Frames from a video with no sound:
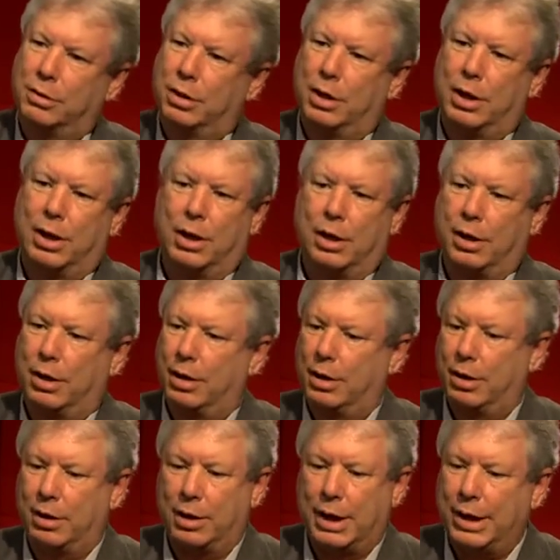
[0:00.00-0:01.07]

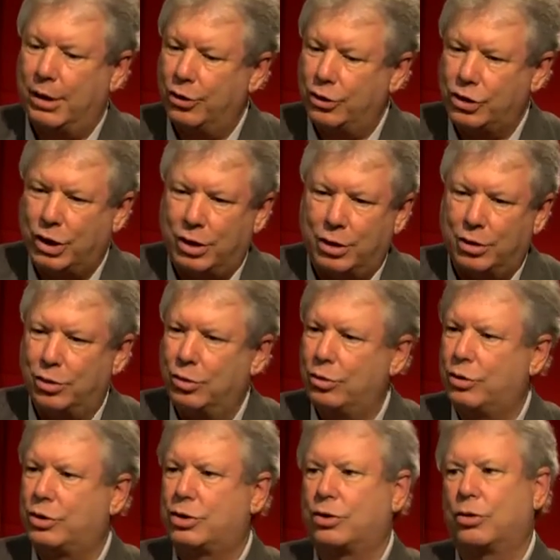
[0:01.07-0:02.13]
energy
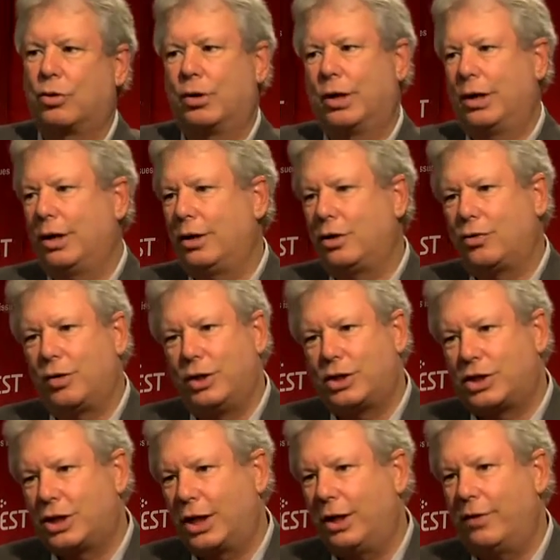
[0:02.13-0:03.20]
use or to increase
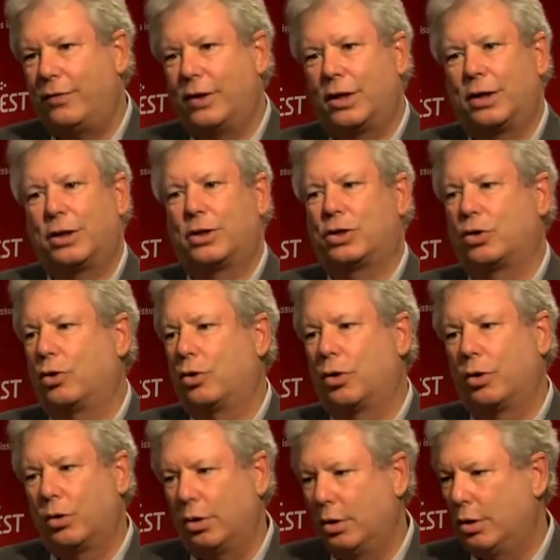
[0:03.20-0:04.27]
savings
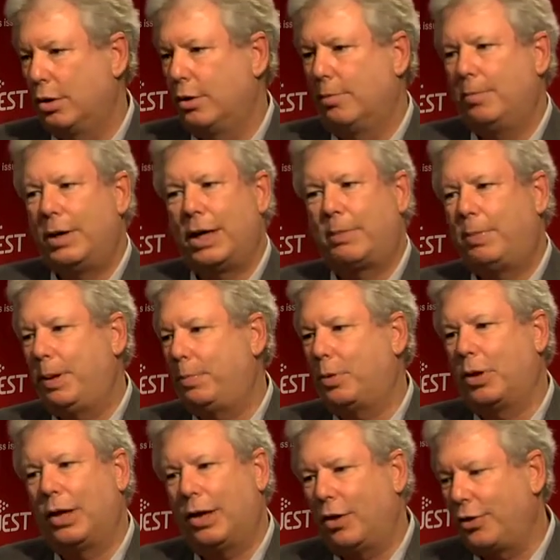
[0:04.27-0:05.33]
or make
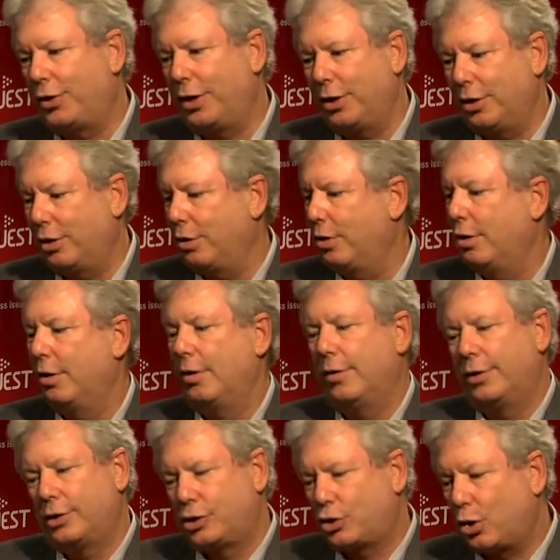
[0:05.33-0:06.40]
people healthier,
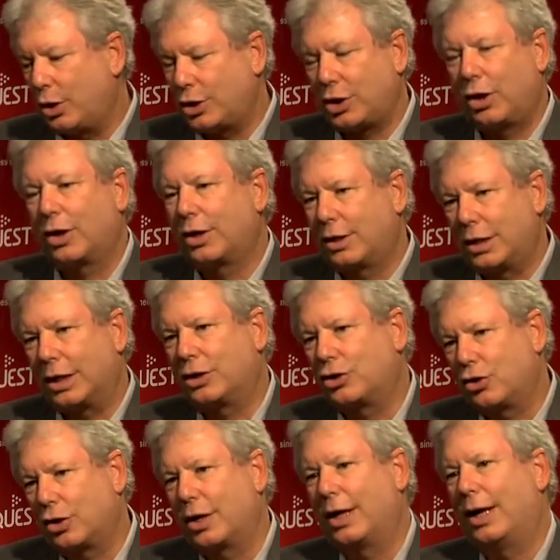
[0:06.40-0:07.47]
choice
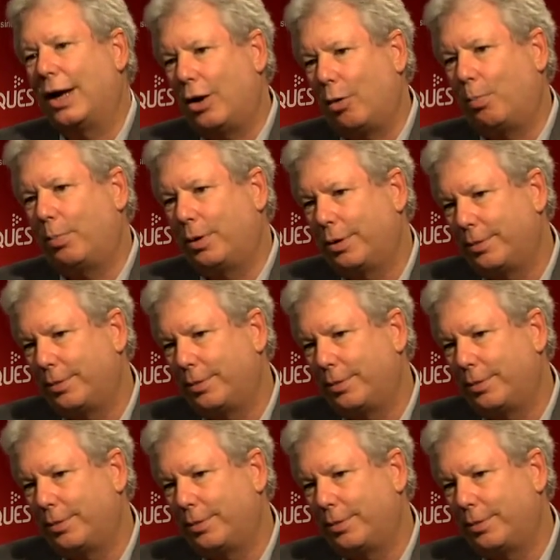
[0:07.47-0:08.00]
architecture can help.